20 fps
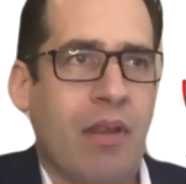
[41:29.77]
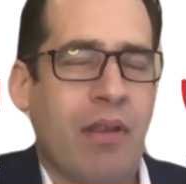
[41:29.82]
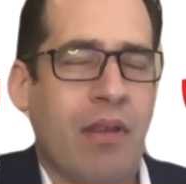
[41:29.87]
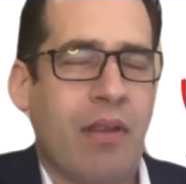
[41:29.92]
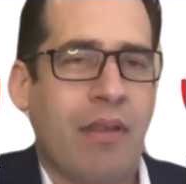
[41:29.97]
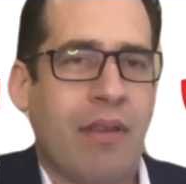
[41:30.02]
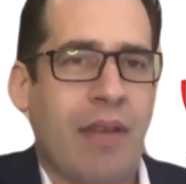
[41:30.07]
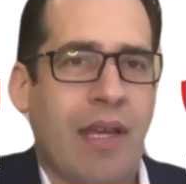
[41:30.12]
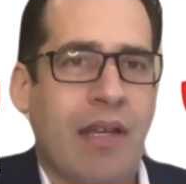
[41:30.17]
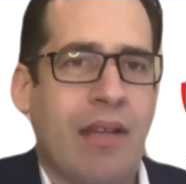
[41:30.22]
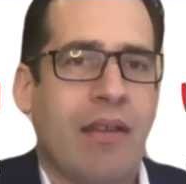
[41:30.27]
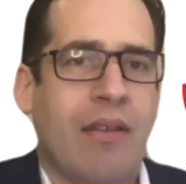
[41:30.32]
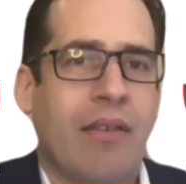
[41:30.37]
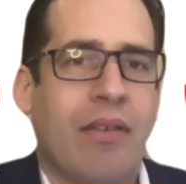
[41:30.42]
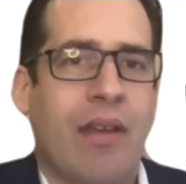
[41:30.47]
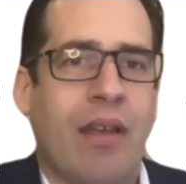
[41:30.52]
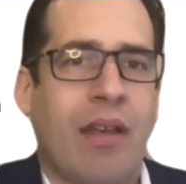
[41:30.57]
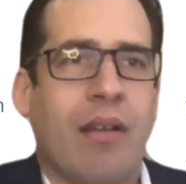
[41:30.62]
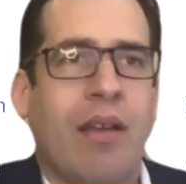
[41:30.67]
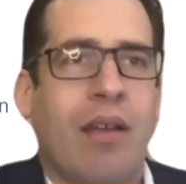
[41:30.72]
that is,
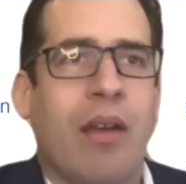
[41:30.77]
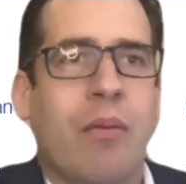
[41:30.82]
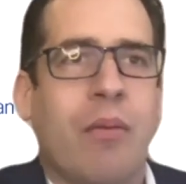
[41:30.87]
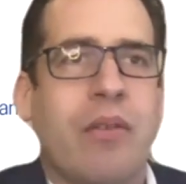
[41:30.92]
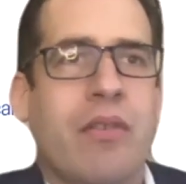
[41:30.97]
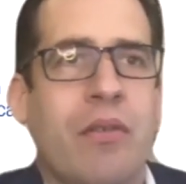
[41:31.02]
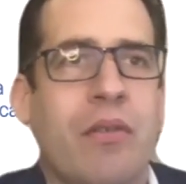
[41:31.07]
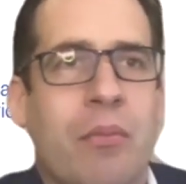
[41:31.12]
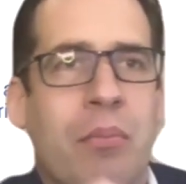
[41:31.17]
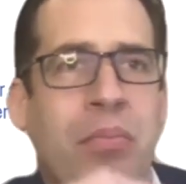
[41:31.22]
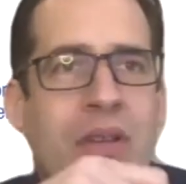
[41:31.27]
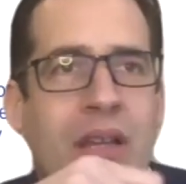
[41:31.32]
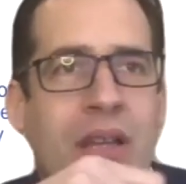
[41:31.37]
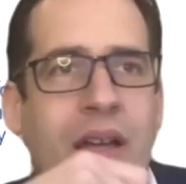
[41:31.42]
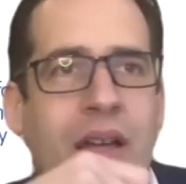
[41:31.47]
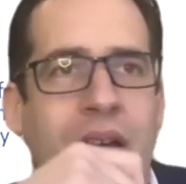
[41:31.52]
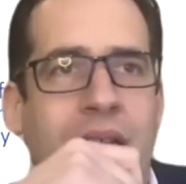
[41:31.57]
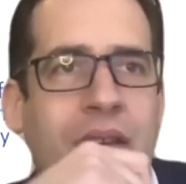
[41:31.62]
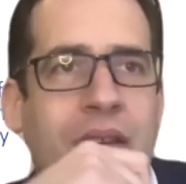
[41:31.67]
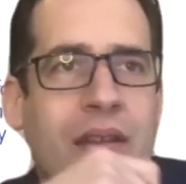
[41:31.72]
how would you
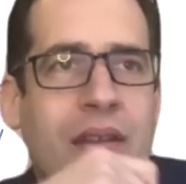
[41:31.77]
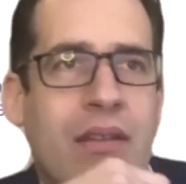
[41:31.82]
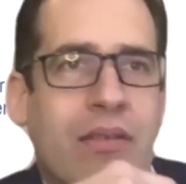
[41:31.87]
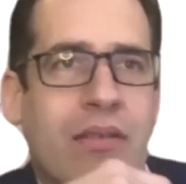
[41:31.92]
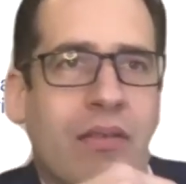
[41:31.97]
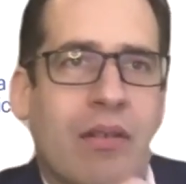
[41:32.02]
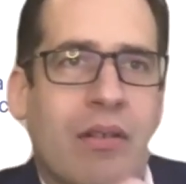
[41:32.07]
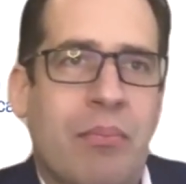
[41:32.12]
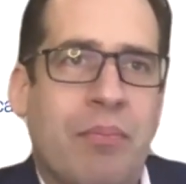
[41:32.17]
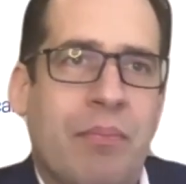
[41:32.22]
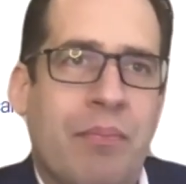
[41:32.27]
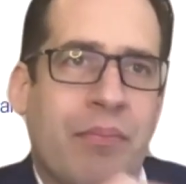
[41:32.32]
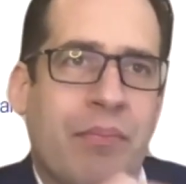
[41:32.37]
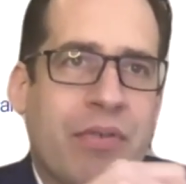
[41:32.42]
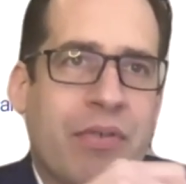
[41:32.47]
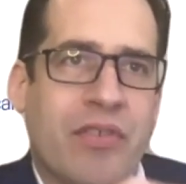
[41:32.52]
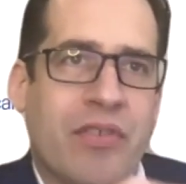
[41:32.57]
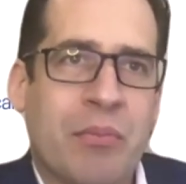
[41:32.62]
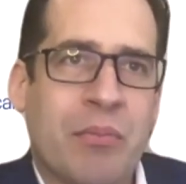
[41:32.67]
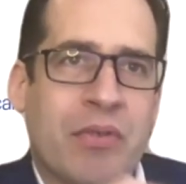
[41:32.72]
apply the sort of
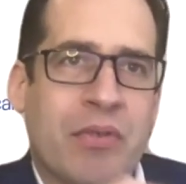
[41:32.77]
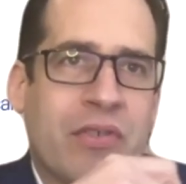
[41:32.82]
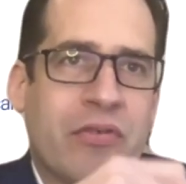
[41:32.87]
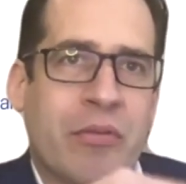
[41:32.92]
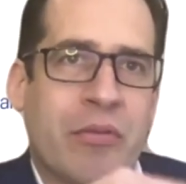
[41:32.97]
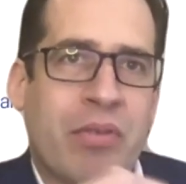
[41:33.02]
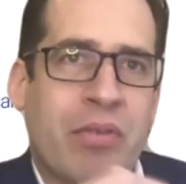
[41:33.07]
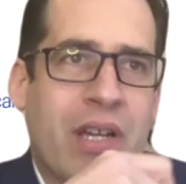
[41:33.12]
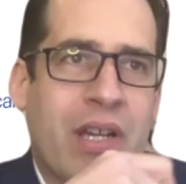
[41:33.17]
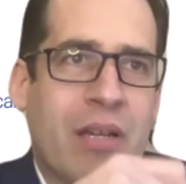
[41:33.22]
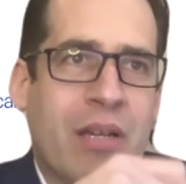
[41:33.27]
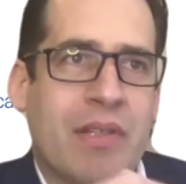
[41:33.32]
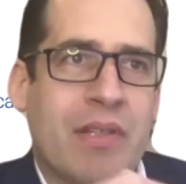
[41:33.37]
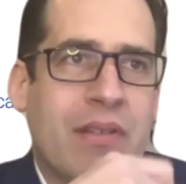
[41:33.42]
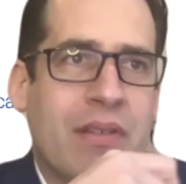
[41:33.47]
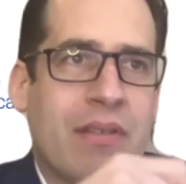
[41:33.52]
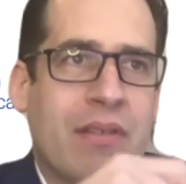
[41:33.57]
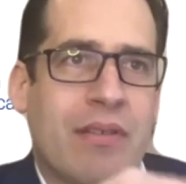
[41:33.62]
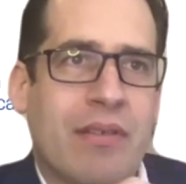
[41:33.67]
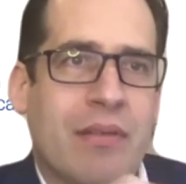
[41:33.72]
principles for
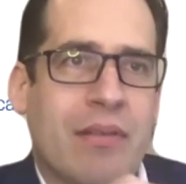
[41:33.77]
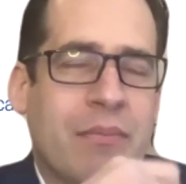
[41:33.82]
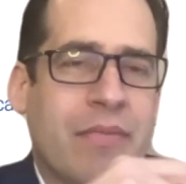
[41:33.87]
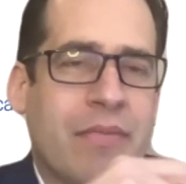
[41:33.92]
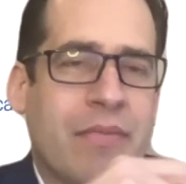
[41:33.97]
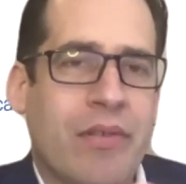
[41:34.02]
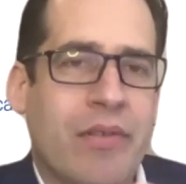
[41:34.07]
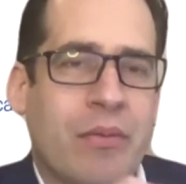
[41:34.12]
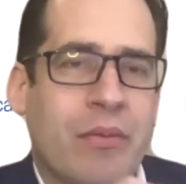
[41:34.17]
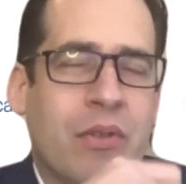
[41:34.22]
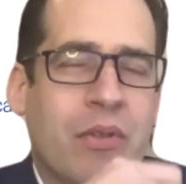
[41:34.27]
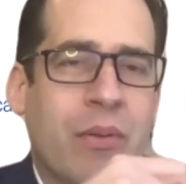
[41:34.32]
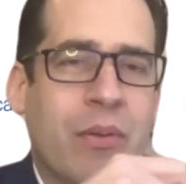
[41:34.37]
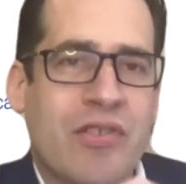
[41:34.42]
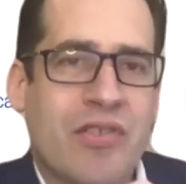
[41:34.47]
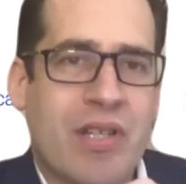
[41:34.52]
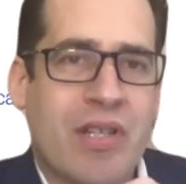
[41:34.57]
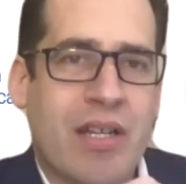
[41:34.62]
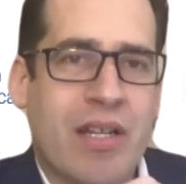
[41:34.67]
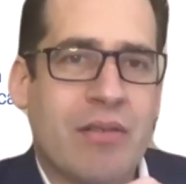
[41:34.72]
pragmatism to
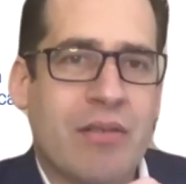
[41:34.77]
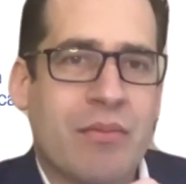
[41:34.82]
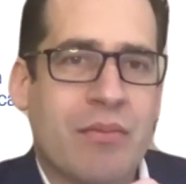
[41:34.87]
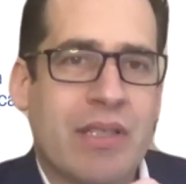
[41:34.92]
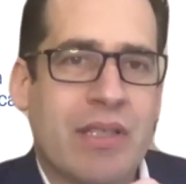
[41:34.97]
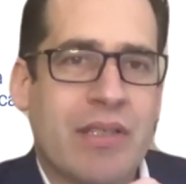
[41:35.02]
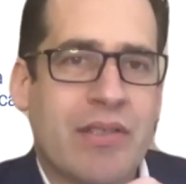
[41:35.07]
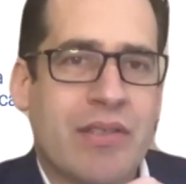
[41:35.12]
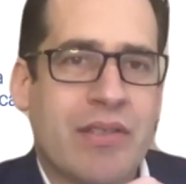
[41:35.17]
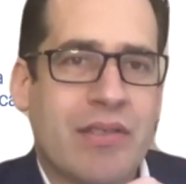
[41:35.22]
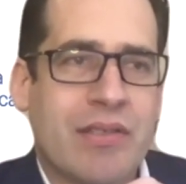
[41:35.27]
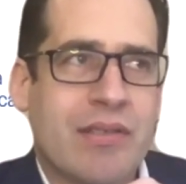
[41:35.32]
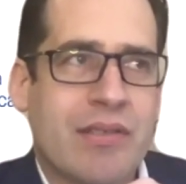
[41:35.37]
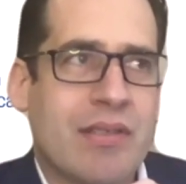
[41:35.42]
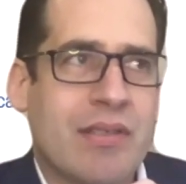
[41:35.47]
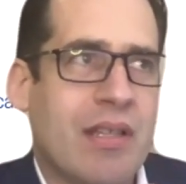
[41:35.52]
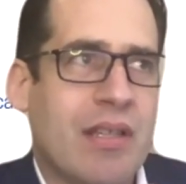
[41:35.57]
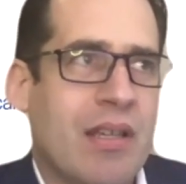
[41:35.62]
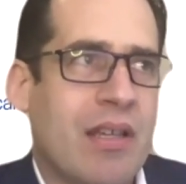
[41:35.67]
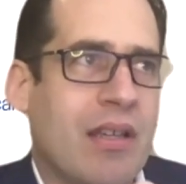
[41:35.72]
U.S.-China relations
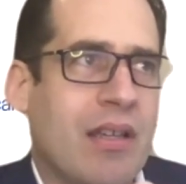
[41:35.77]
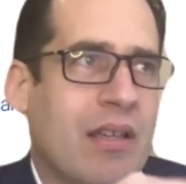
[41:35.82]
today?